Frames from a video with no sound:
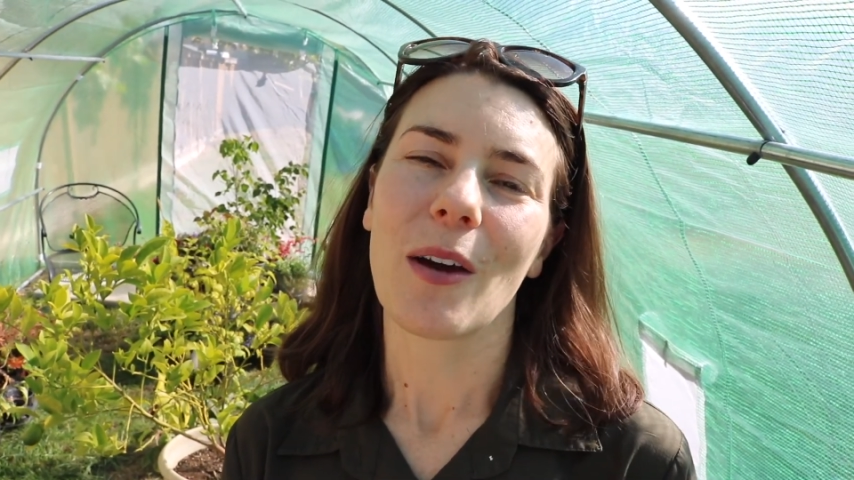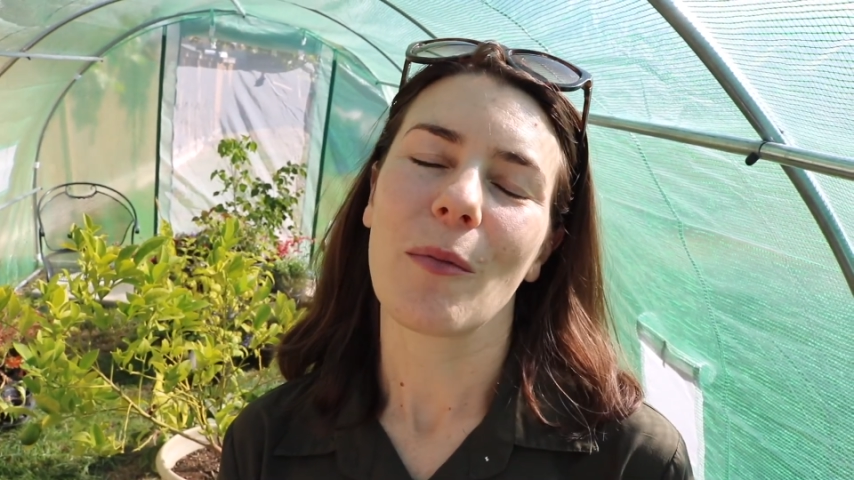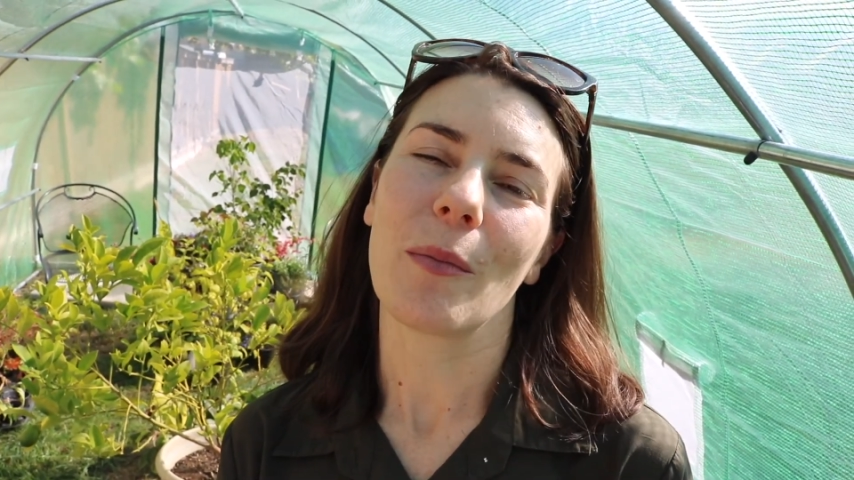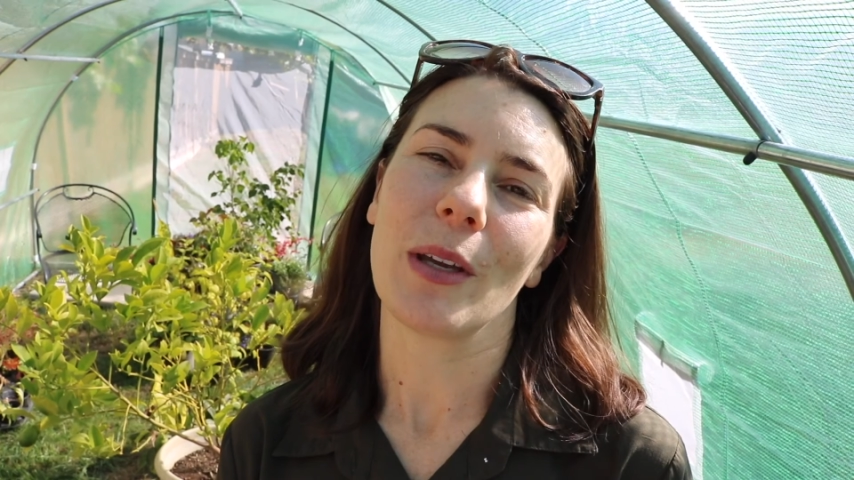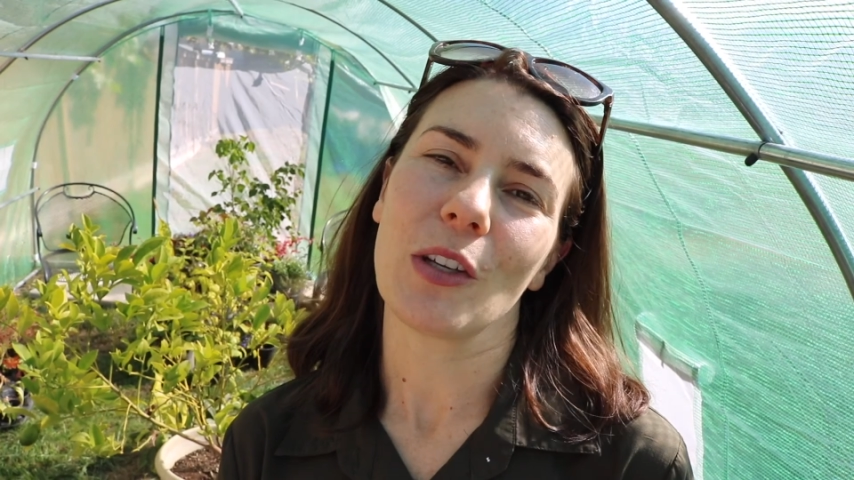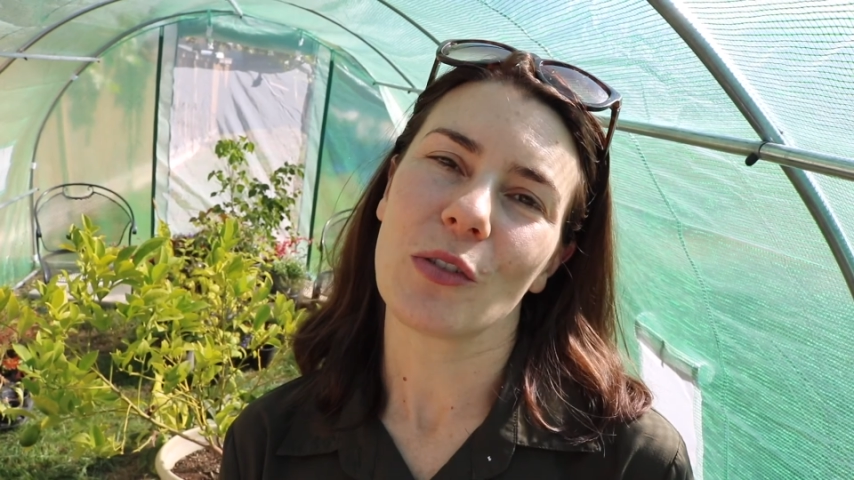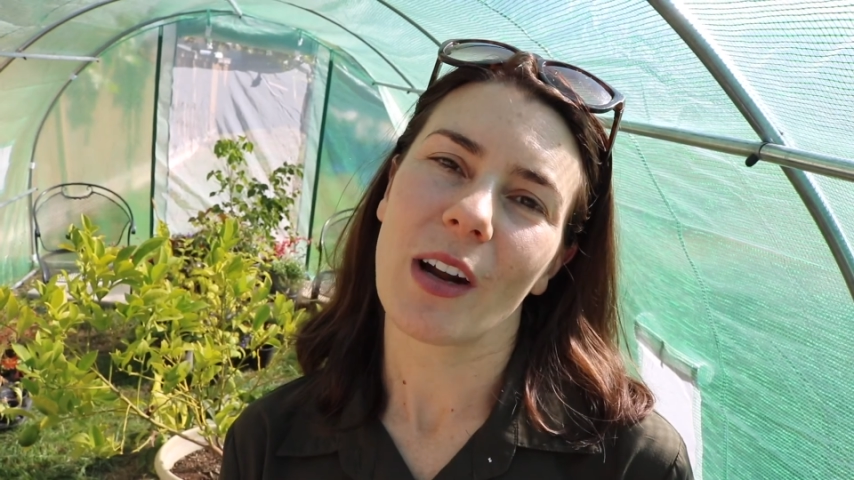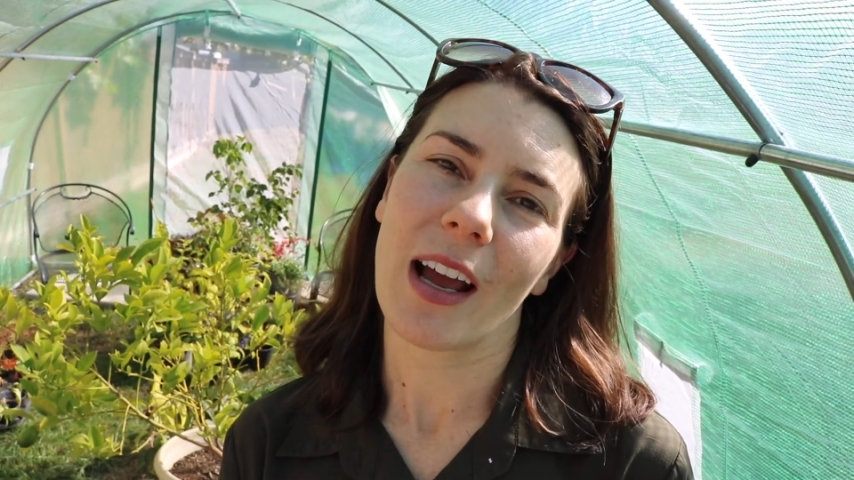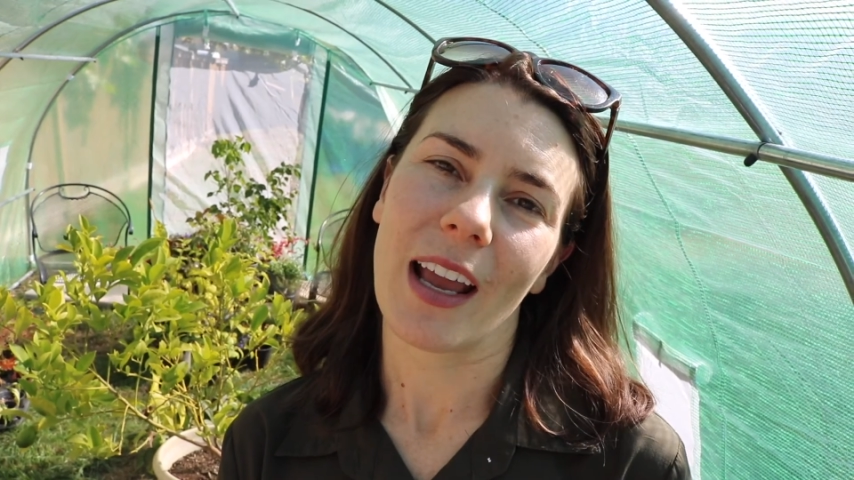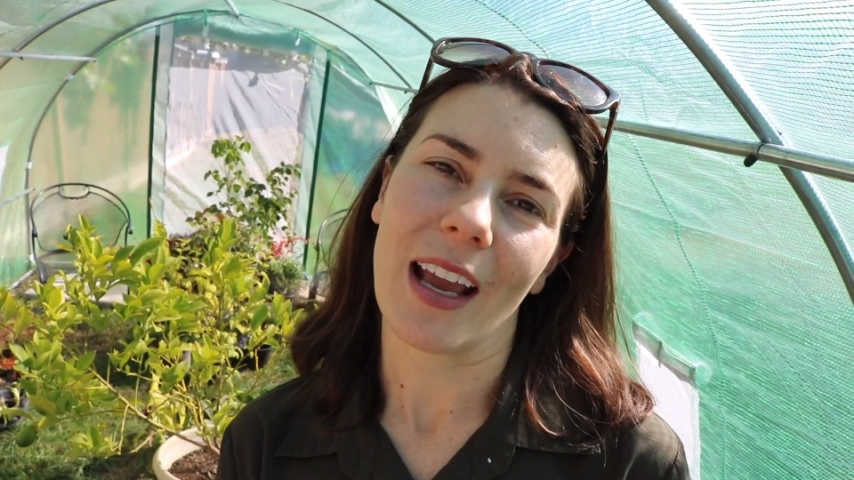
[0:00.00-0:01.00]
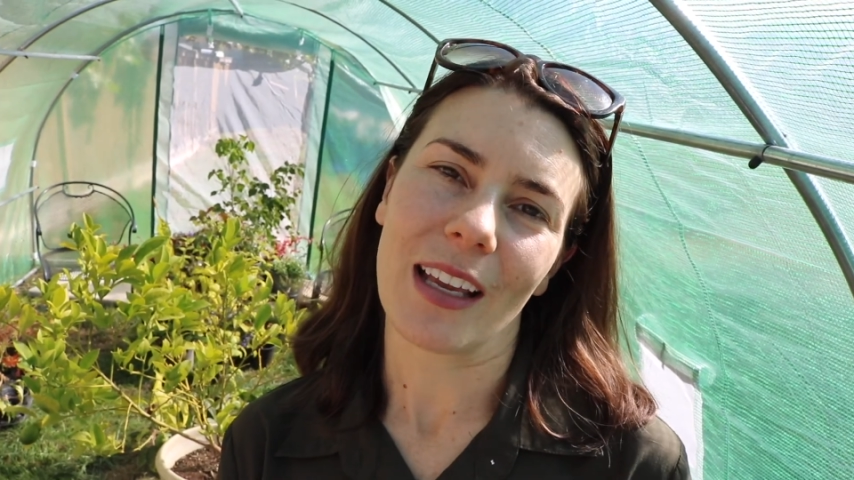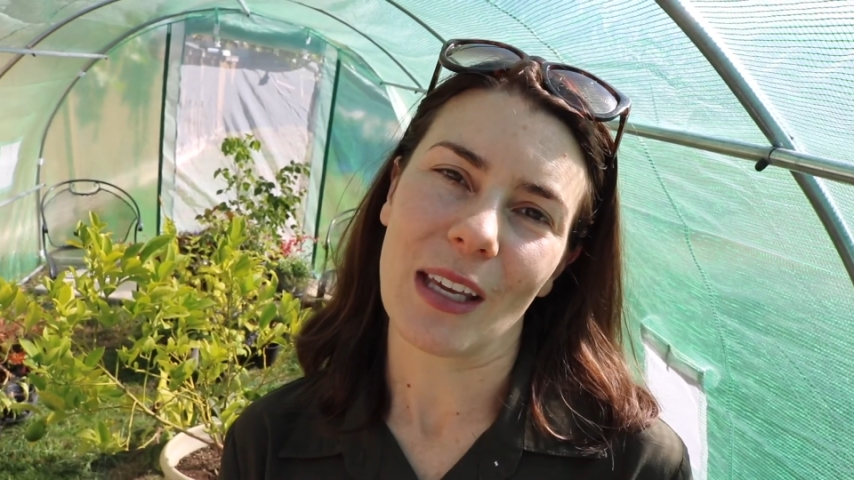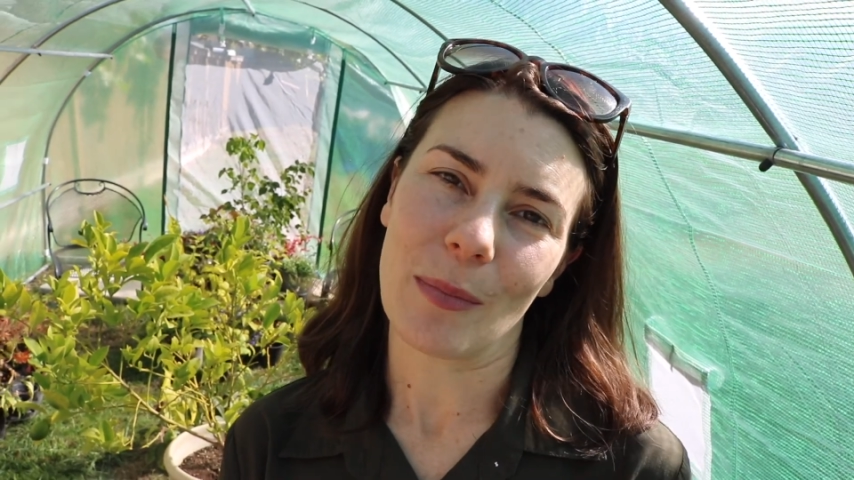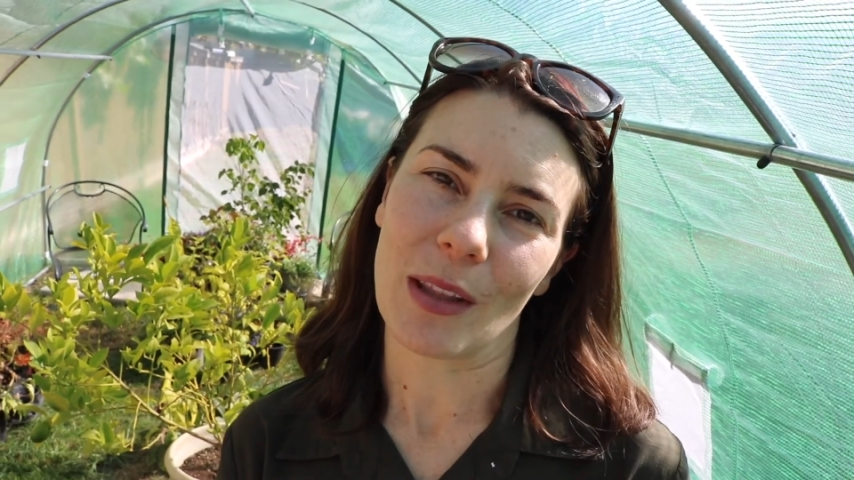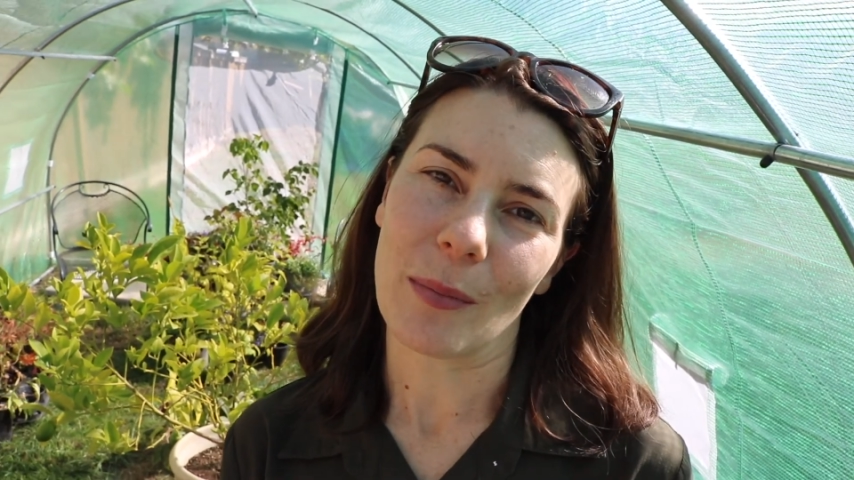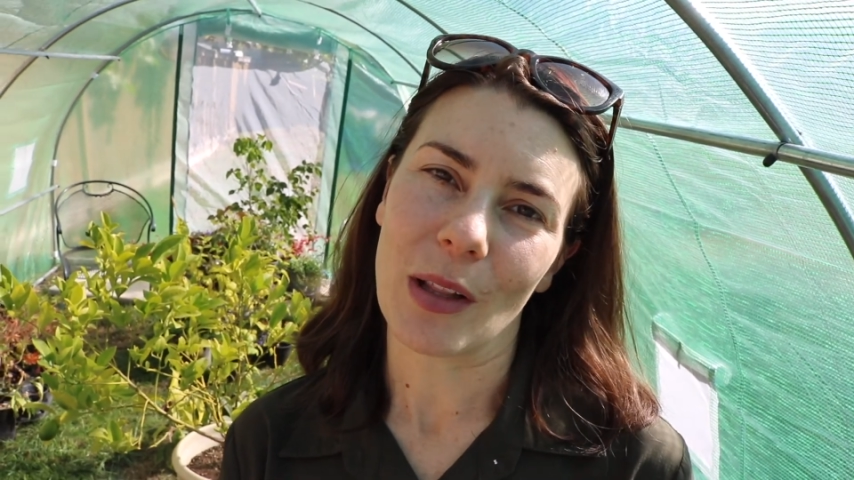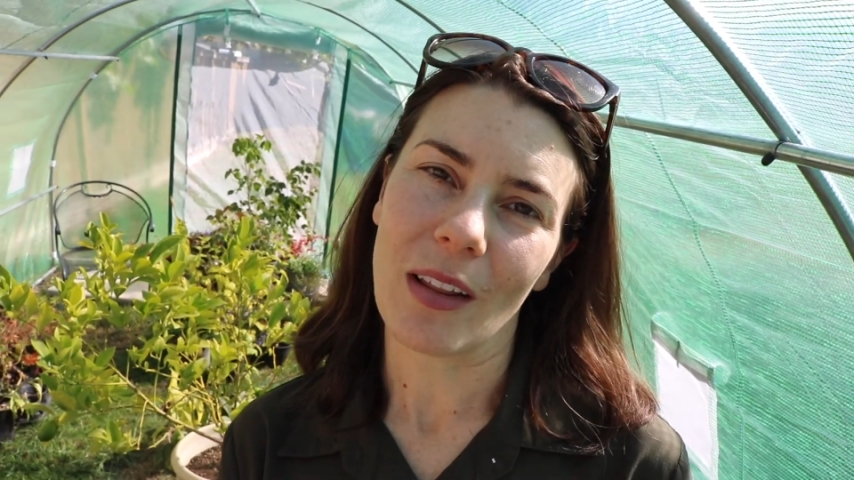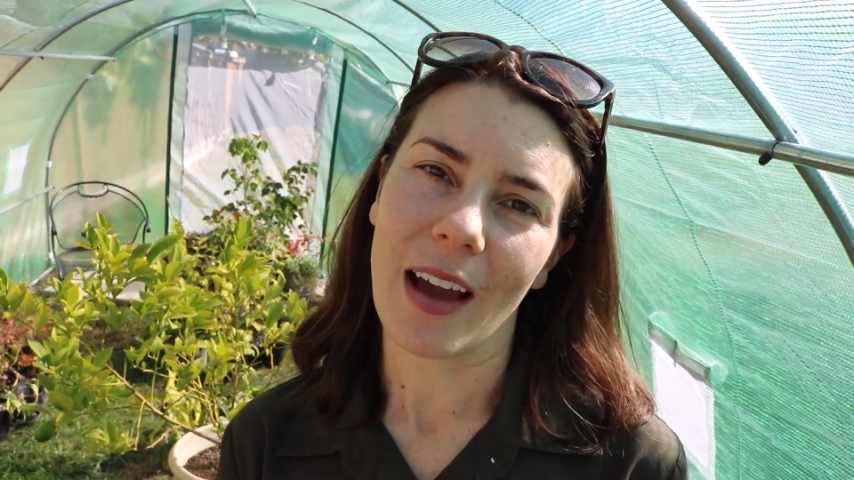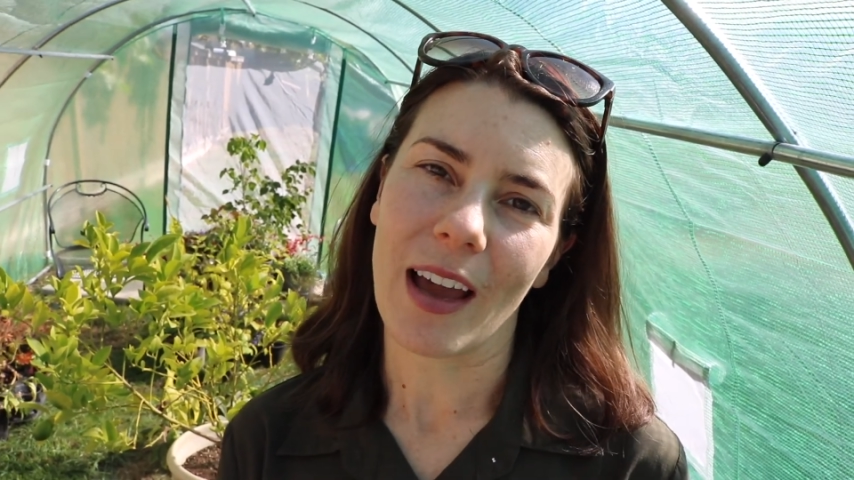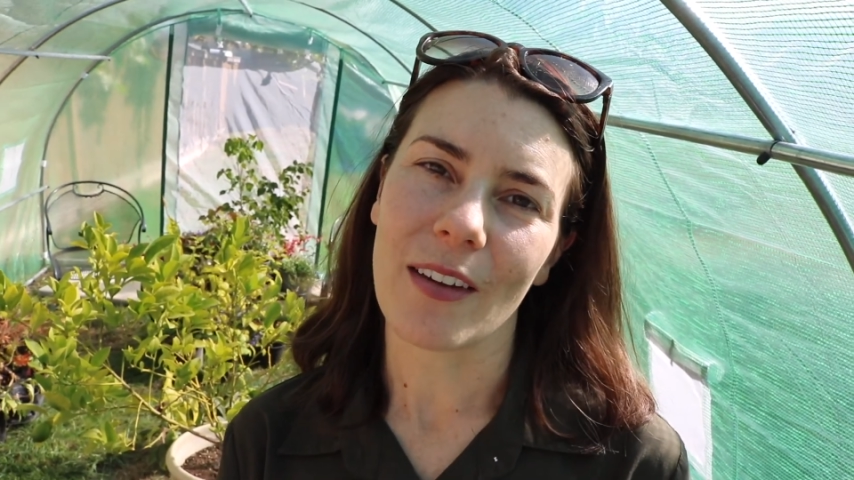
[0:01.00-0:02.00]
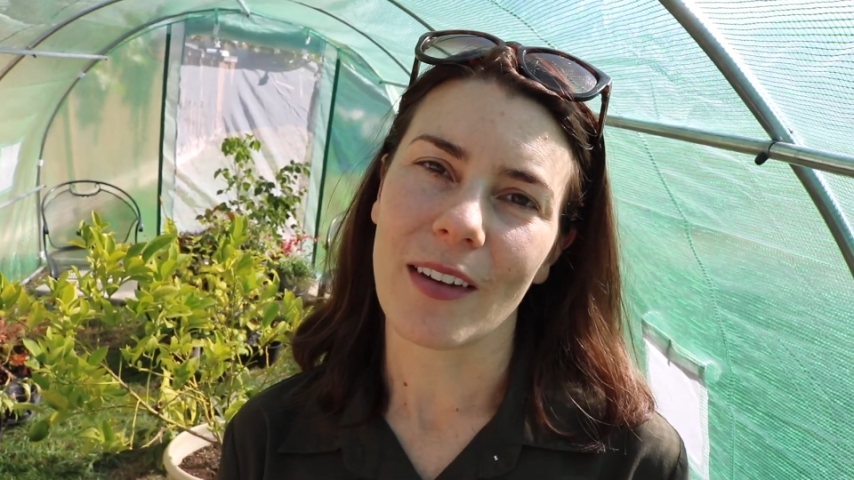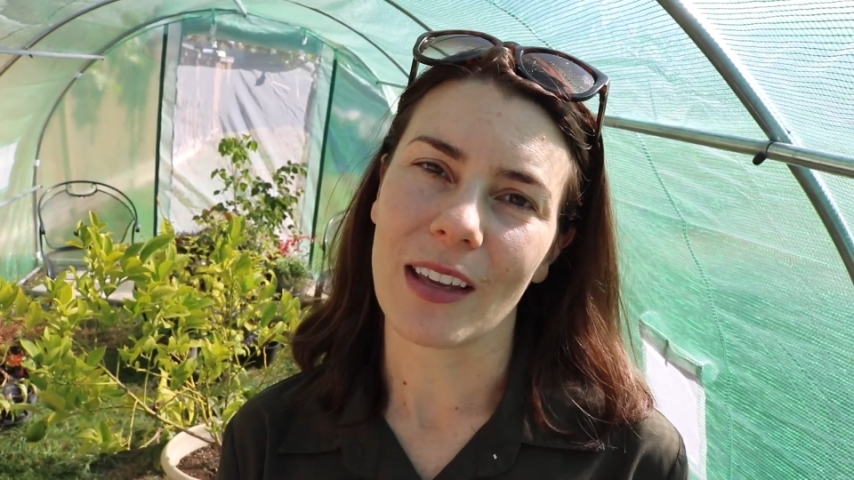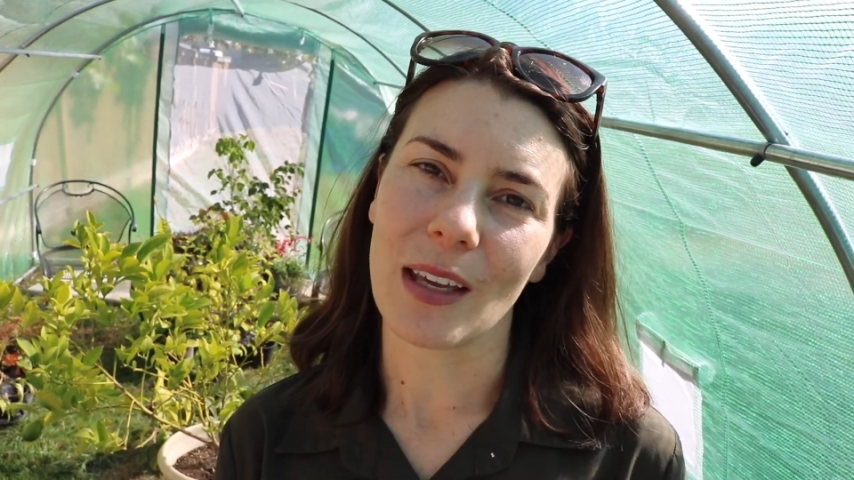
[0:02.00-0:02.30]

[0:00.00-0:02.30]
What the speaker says: while being dry and keeping them alive and